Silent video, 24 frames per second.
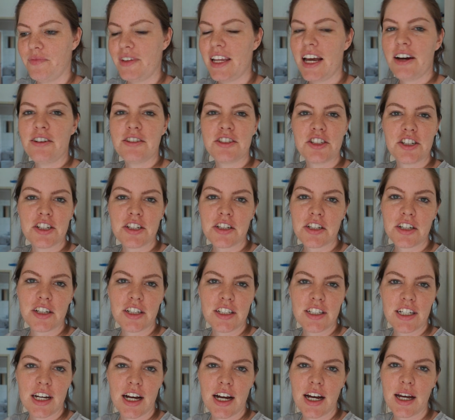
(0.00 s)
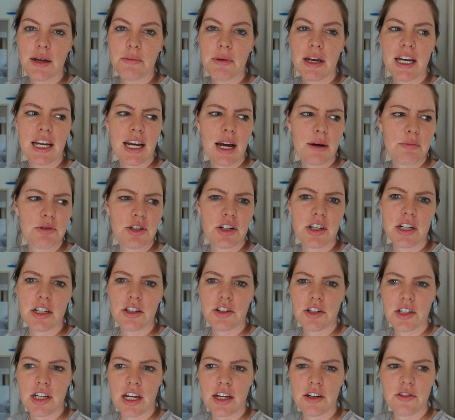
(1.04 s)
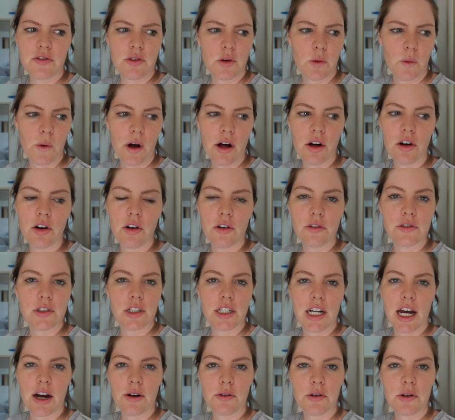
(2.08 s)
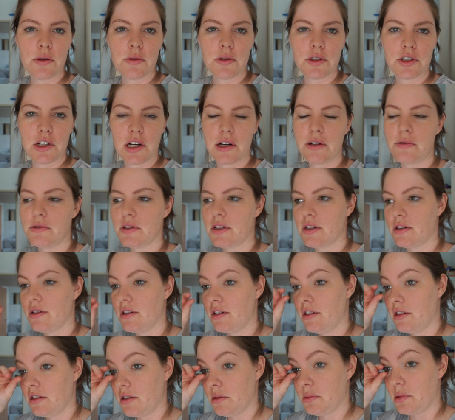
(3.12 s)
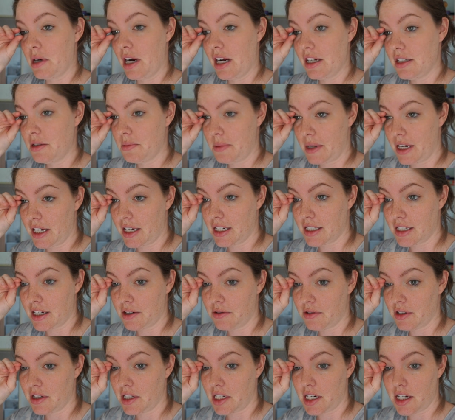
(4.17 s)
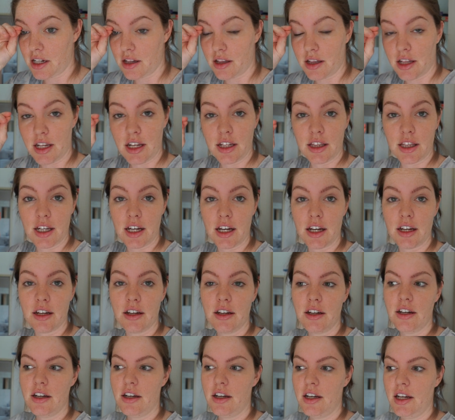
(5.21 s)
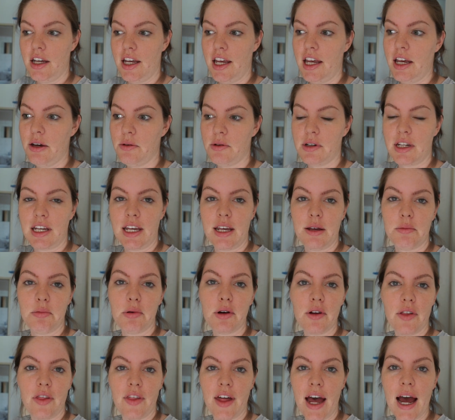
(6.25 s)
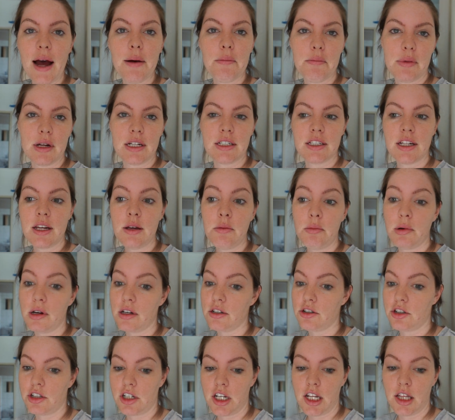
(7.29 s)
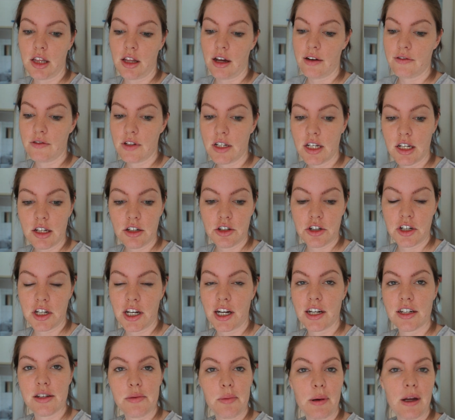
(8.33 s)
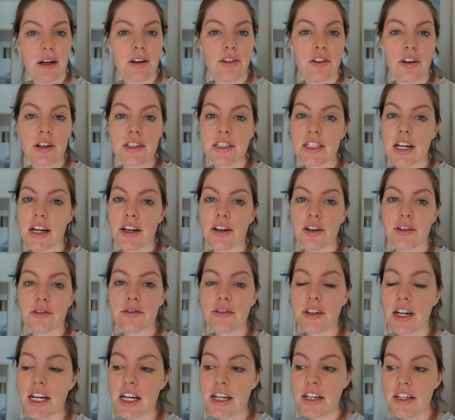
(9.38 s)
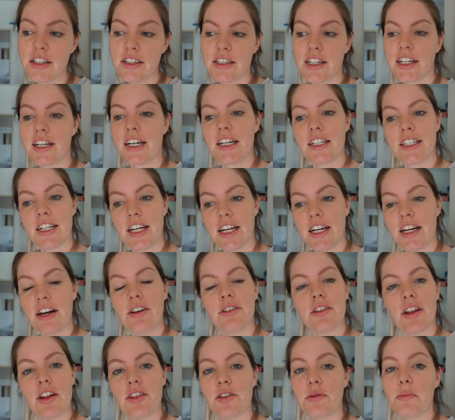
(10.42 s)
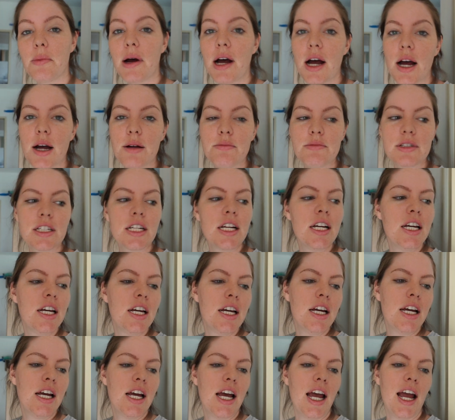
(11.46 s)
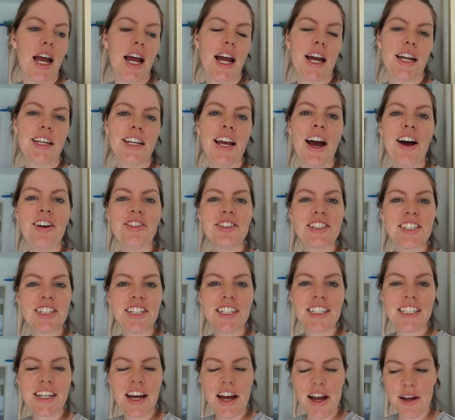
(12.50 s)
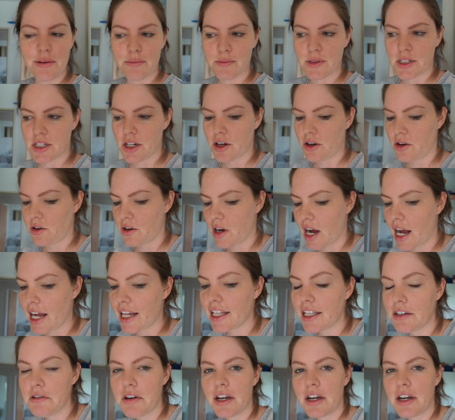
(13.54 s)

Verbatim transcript: yeah, it was just a good time. It kept her entertained for well over an hour which I was a little surprised by because I really didn't think that it would keep her that busy but she loved it. She got to paint alongside her friends. I got to hang out with other moms and yeah, it was a good time. So highly